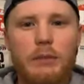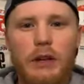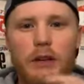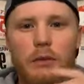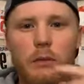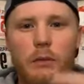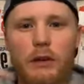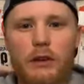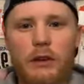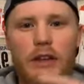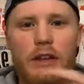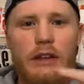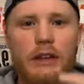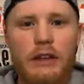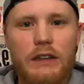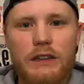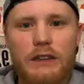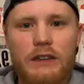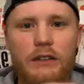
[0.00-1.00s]
but it will get
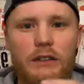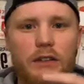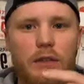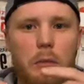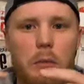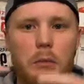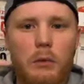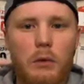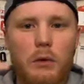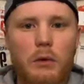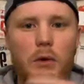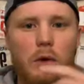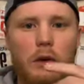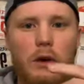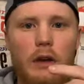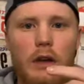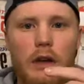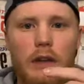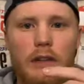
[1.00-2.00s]
easier the
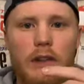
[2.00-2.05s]
more